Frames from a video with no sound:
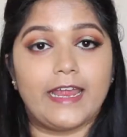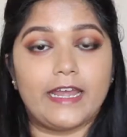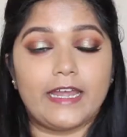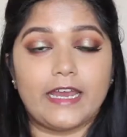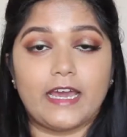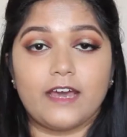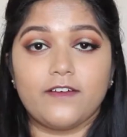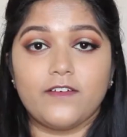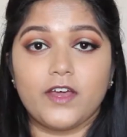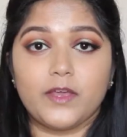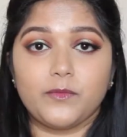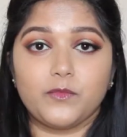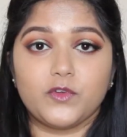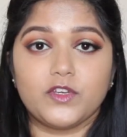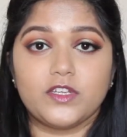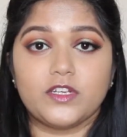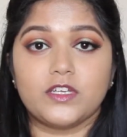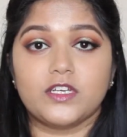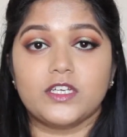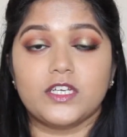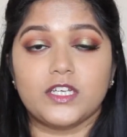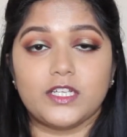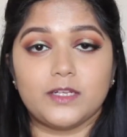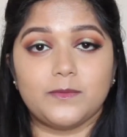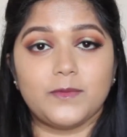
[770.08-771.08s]
Now I'm going
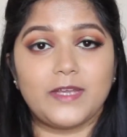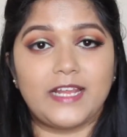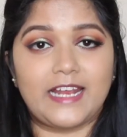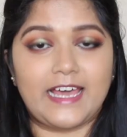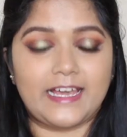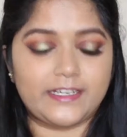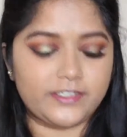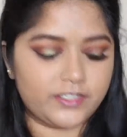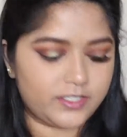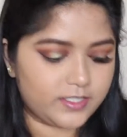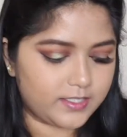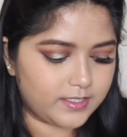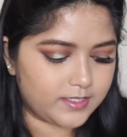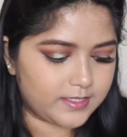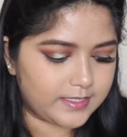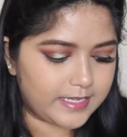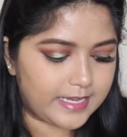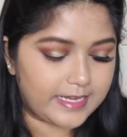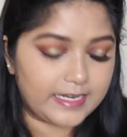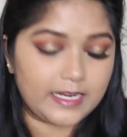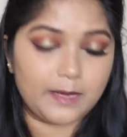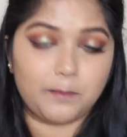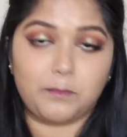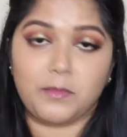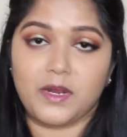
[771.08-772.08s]
to curl my lashes
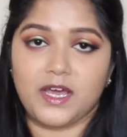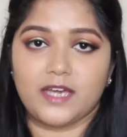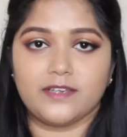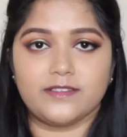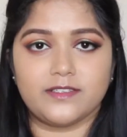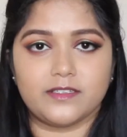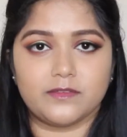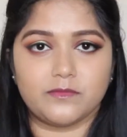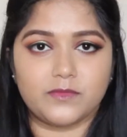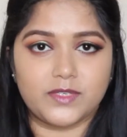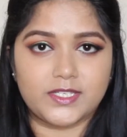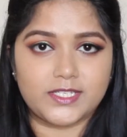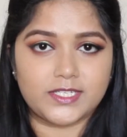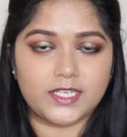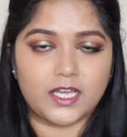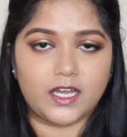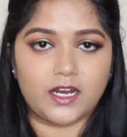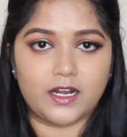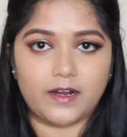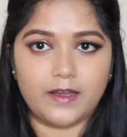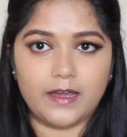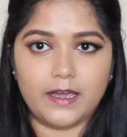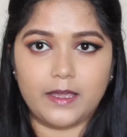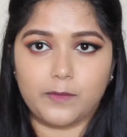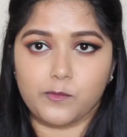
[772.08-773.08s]
and apply some
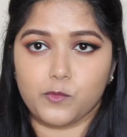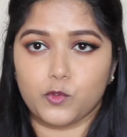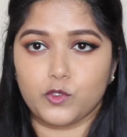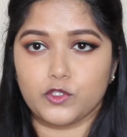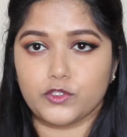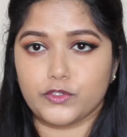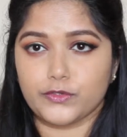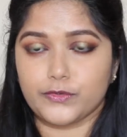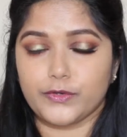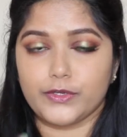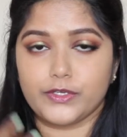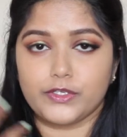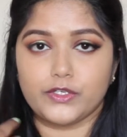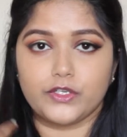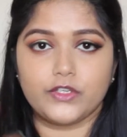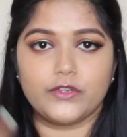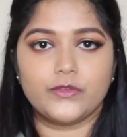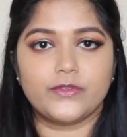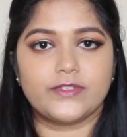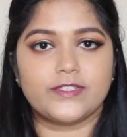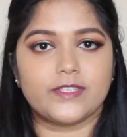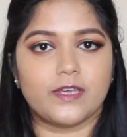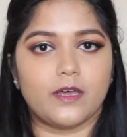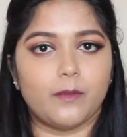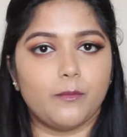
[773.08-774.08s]
mascara. I'm also going to
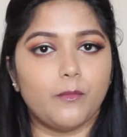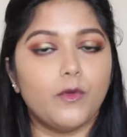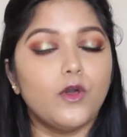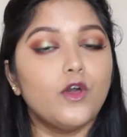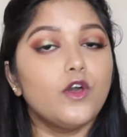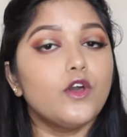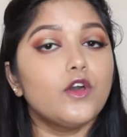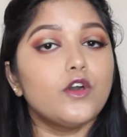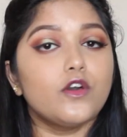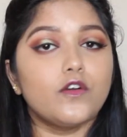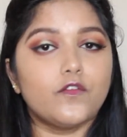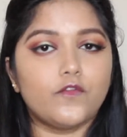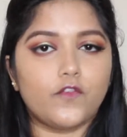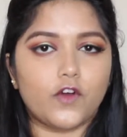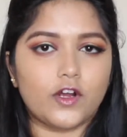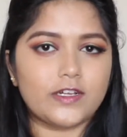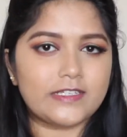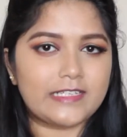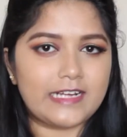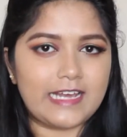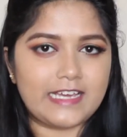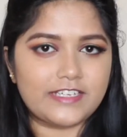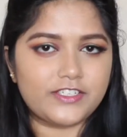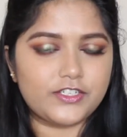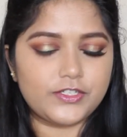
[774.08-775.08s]
use some
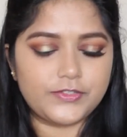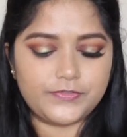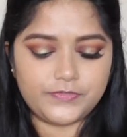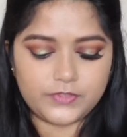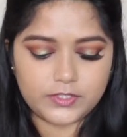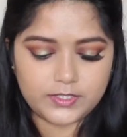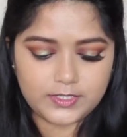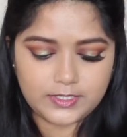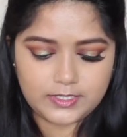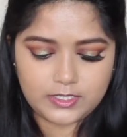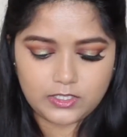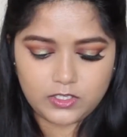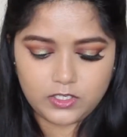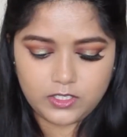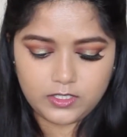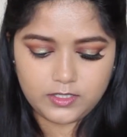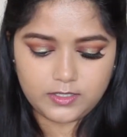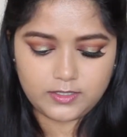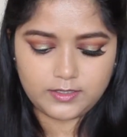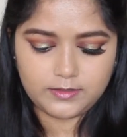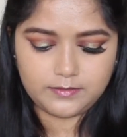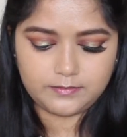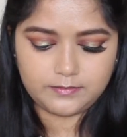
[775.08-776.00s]
false lashes for this look.